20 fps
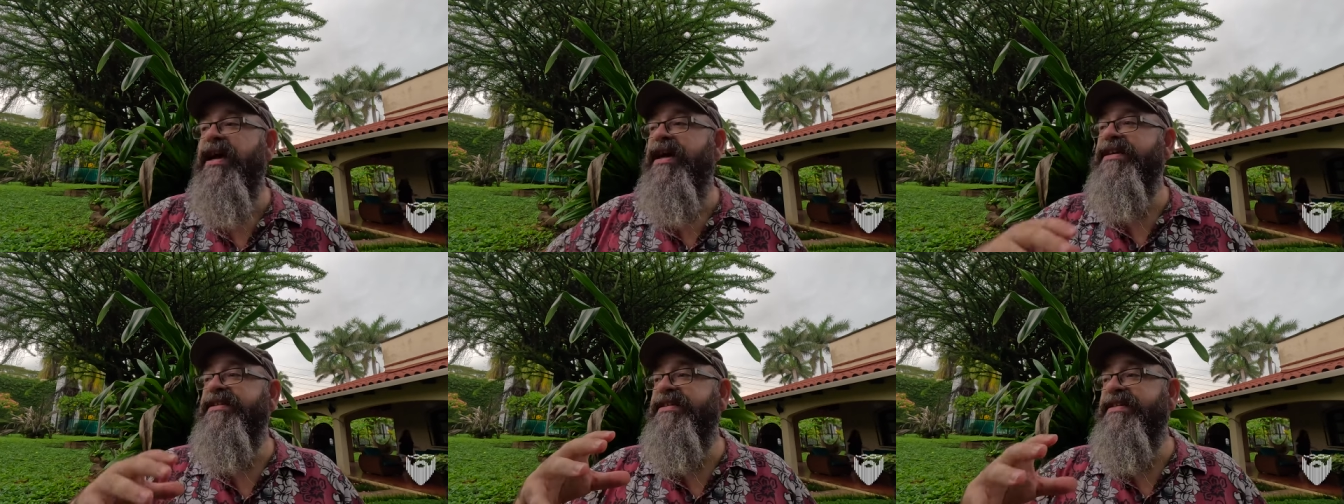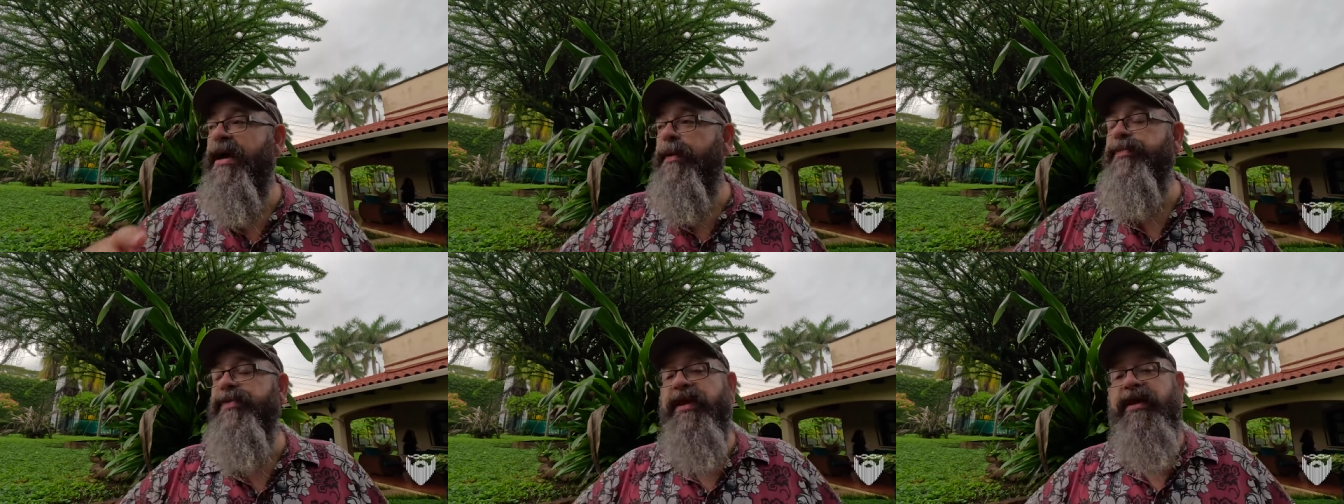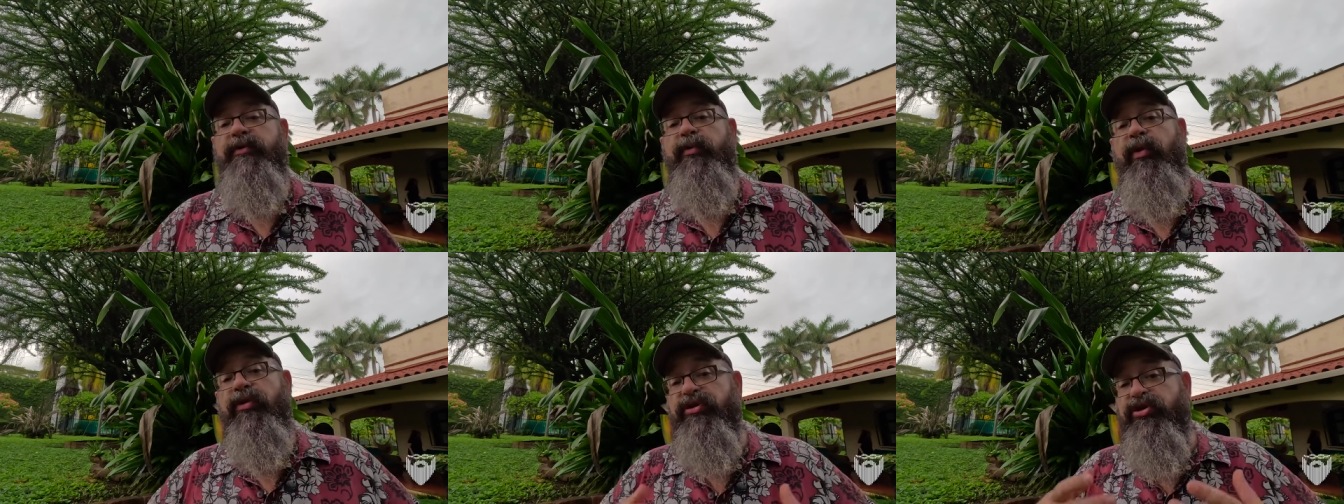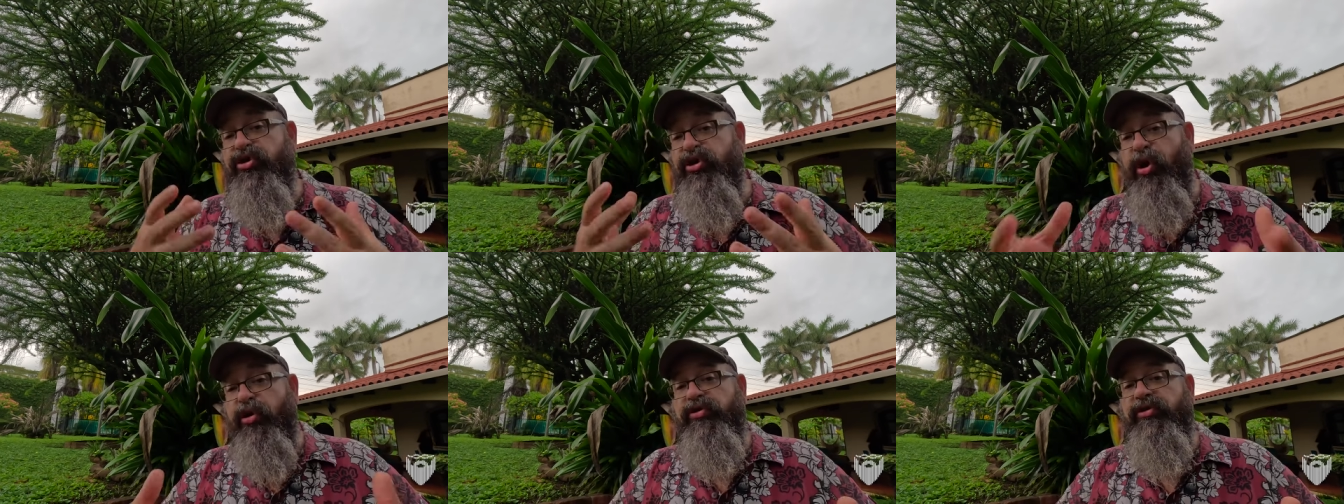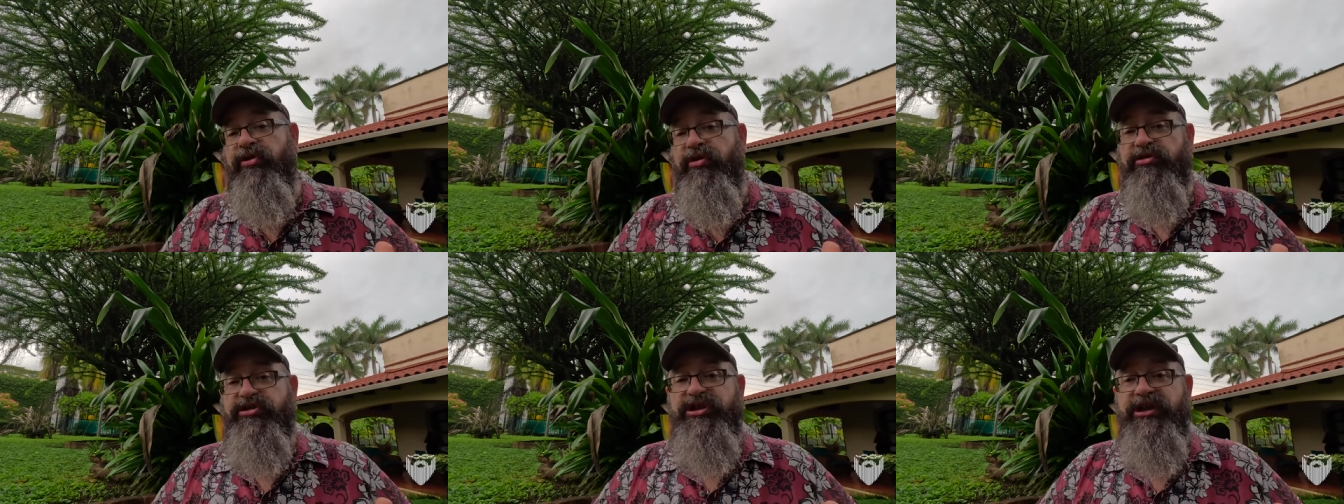something where you go to
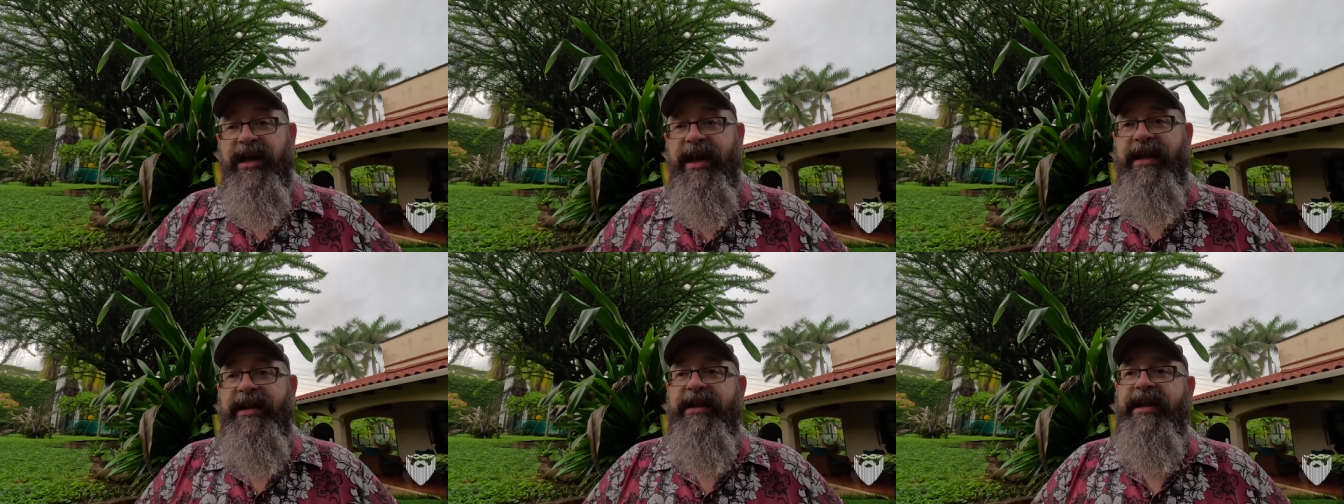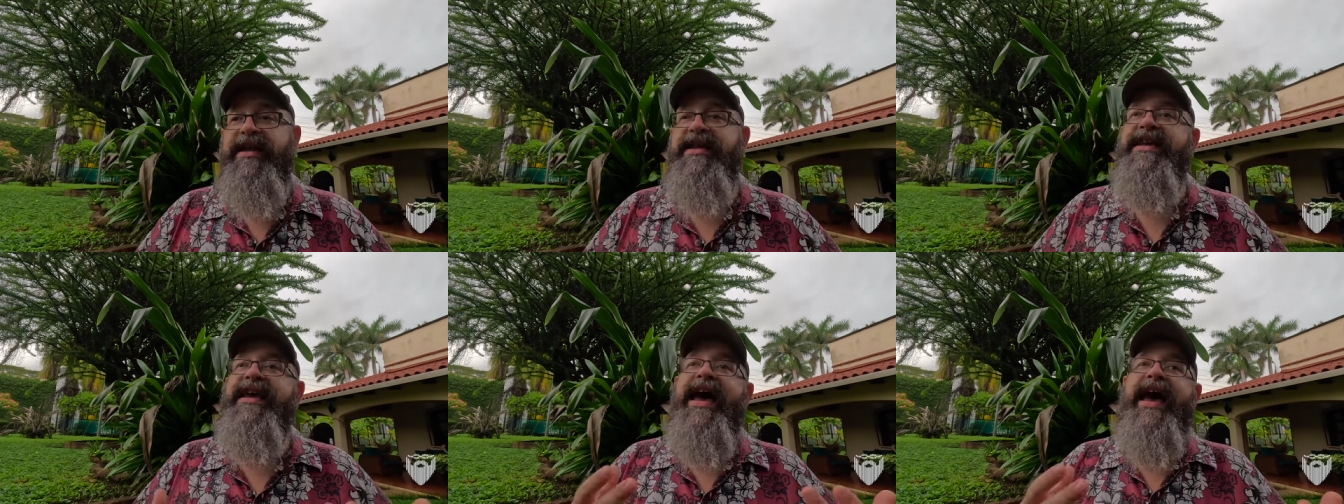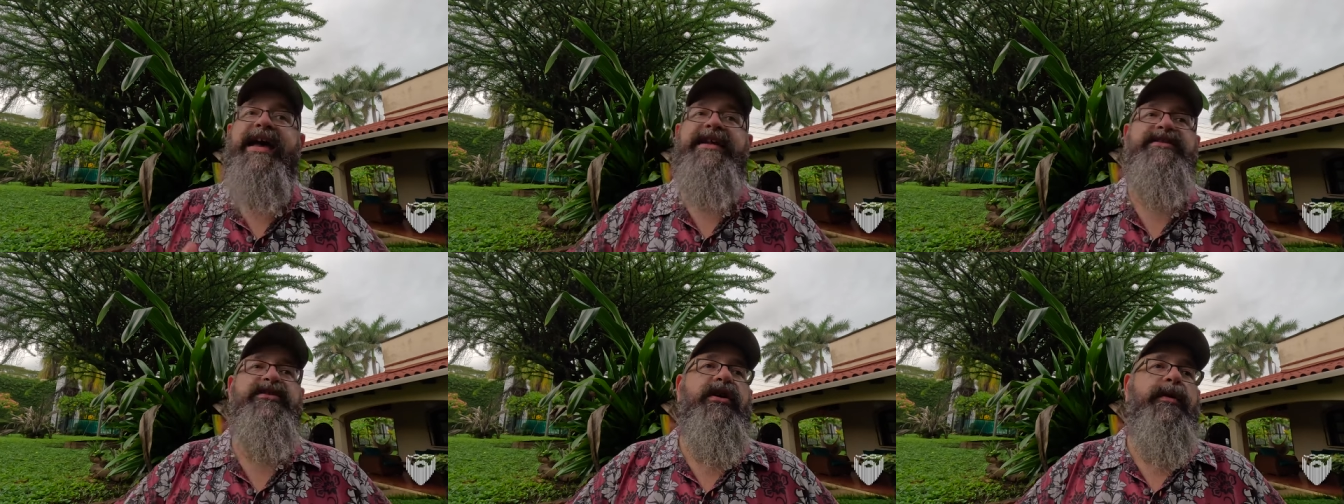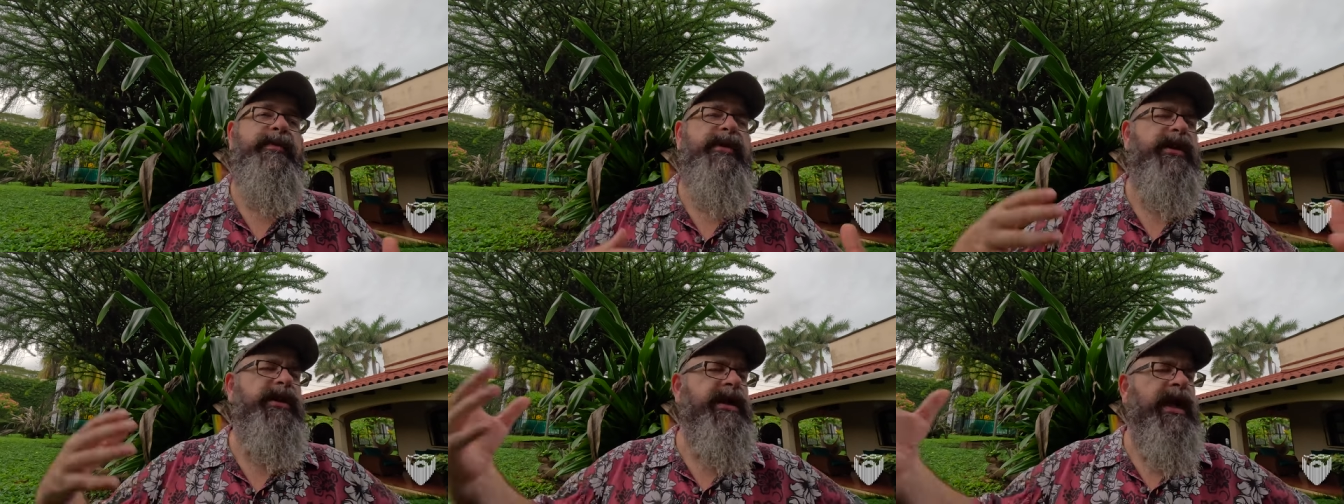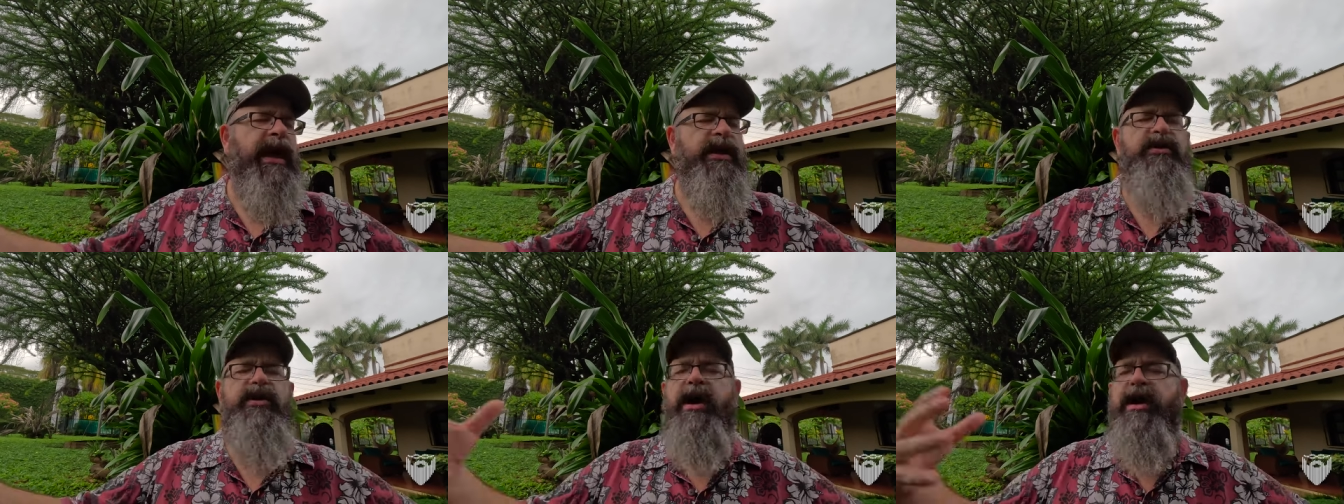their channel and yes, they're going to be like,
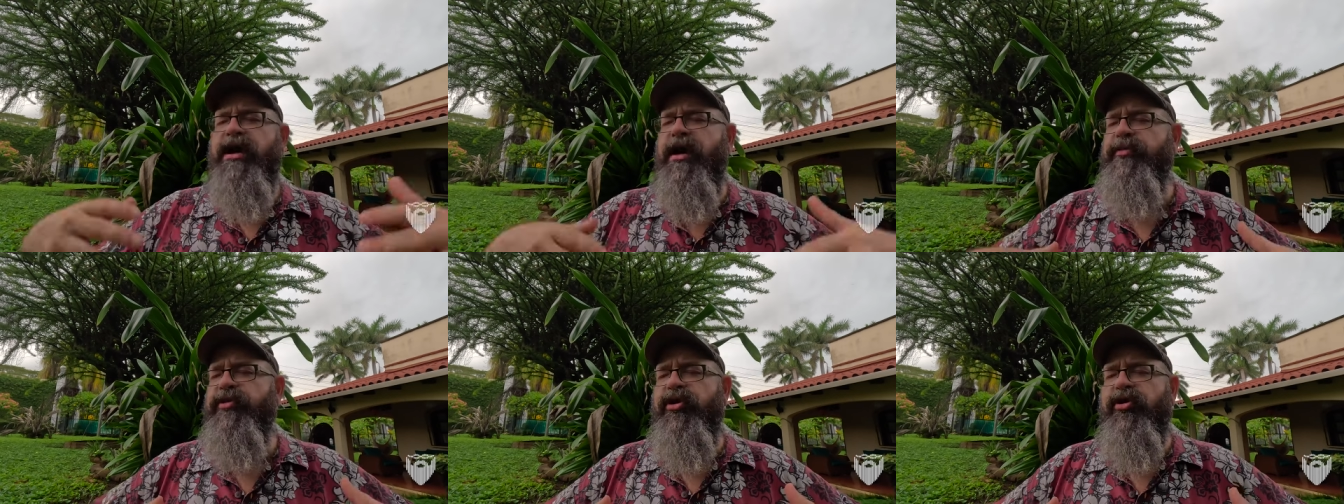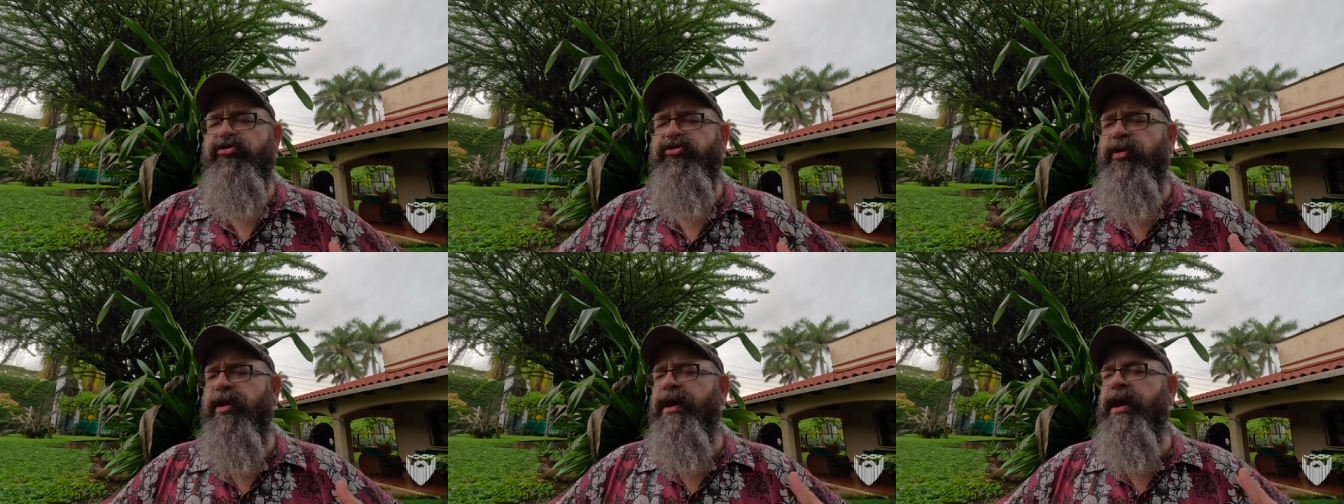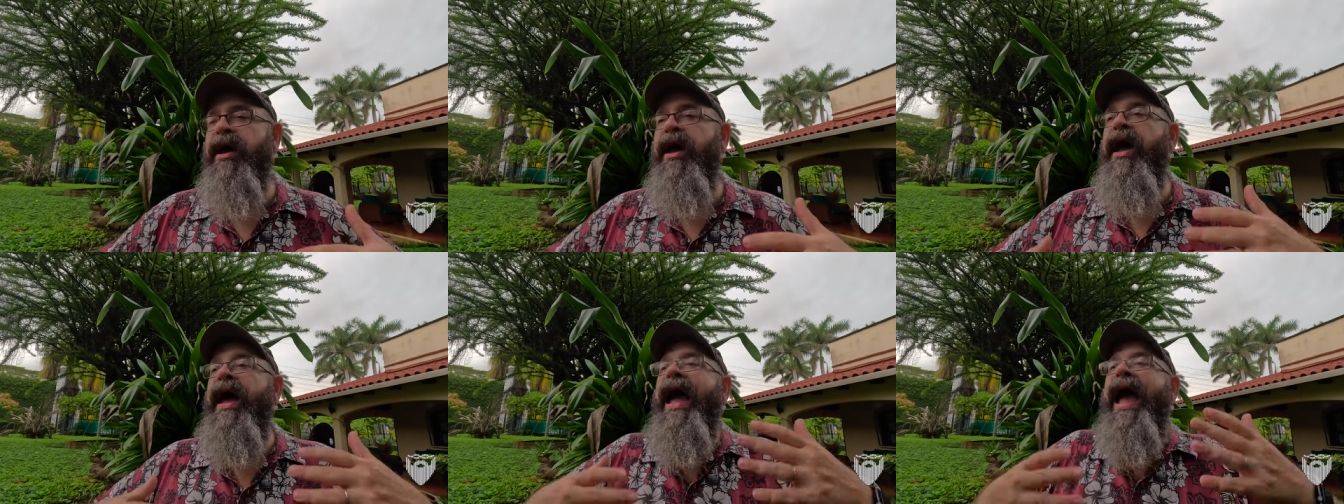yeah, you got to come to Costa Rica